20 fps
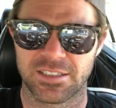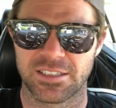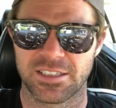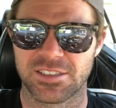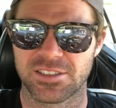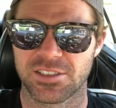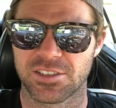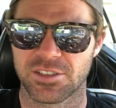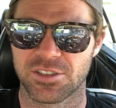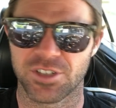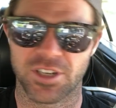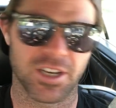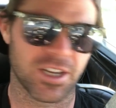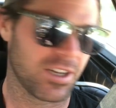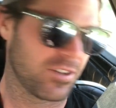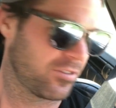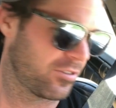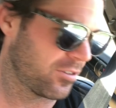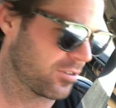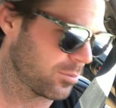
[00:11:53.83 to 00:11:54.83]
Easy to
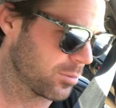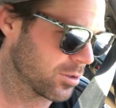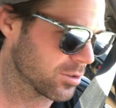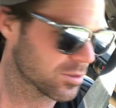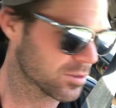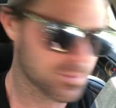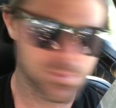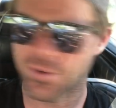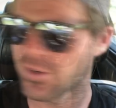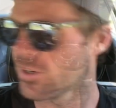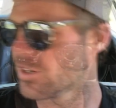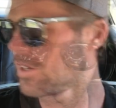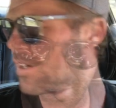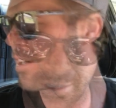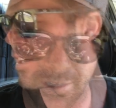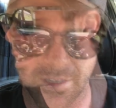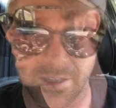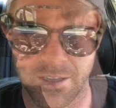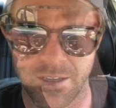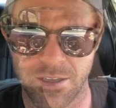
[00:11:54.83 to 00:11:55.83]
drive for the most part.
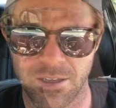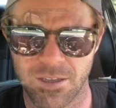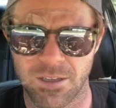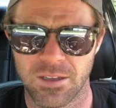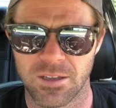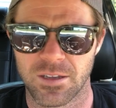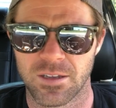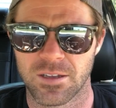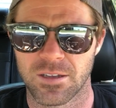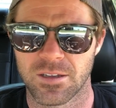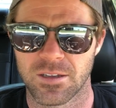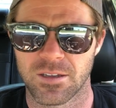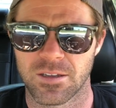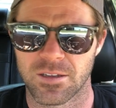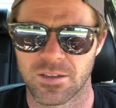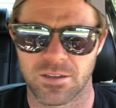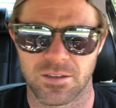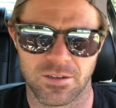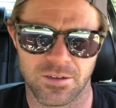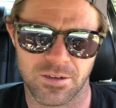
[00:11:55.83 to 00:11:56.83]

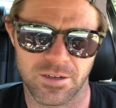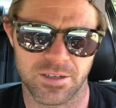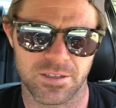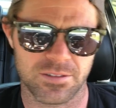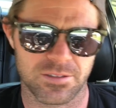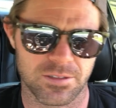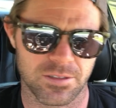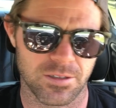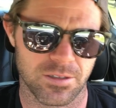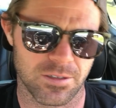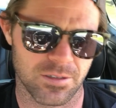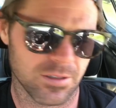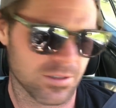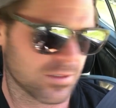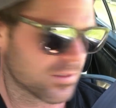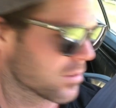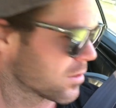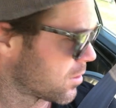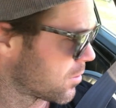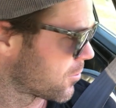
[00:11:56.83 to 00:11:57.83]
Alright, so
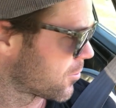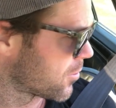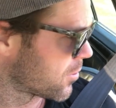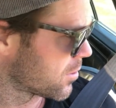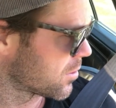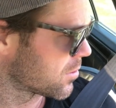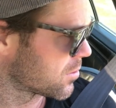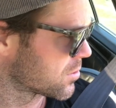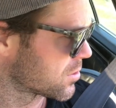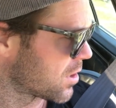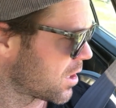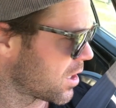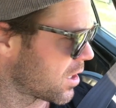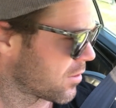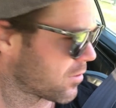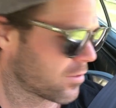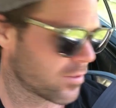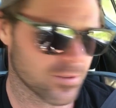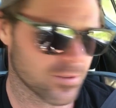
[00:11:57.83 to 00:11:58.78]
let's go for a little drive.